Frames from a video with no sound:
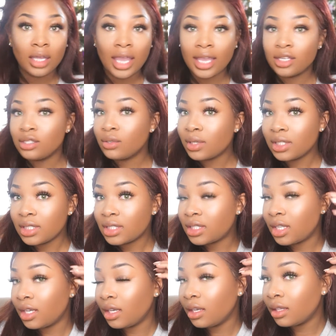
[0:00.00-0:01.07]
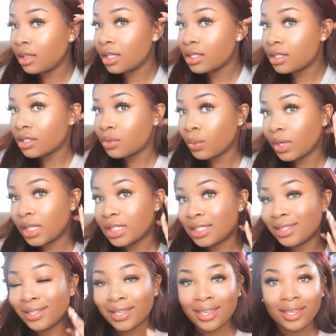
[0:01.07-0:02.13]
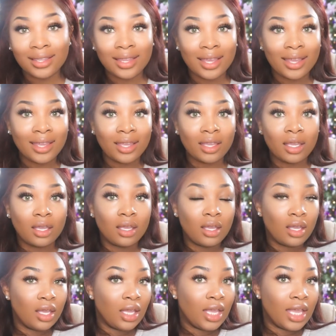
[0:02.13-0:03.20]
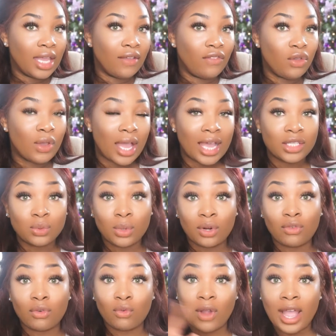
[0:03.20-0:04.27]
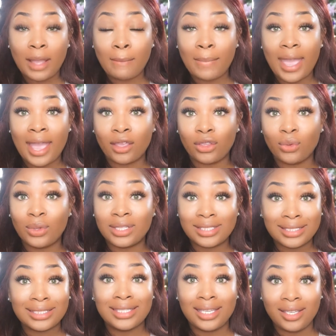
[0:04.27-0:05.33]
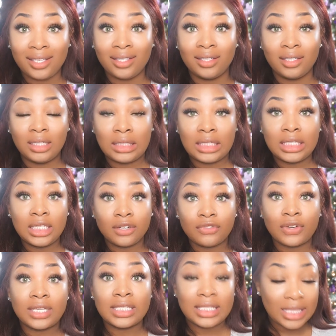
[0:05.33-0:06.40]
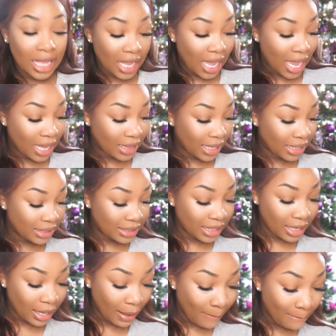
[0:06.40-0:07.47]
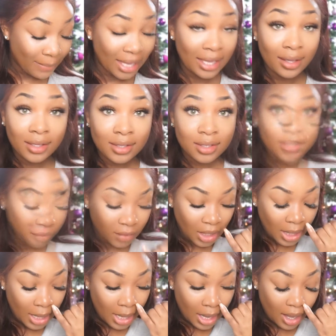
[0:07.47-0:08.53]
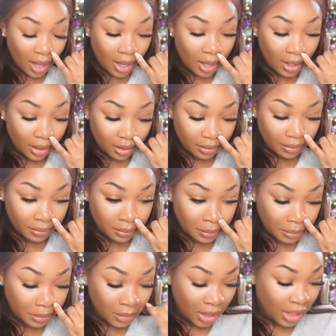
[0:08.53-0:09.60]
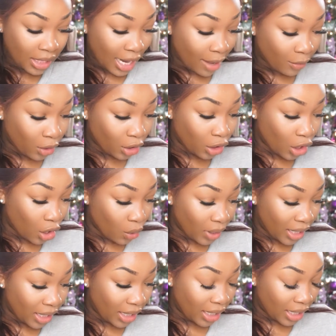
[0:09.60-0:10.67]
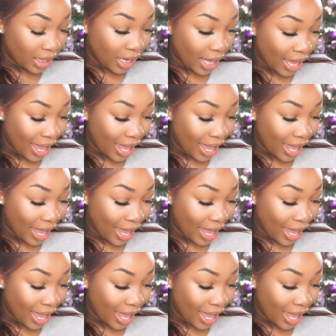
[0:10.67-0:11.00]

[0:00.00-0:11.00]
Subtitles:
as you can see, this is what it's looking like. If you guys want to rewind back, you can see the difference that highlighting makes. Now I'm going to go in and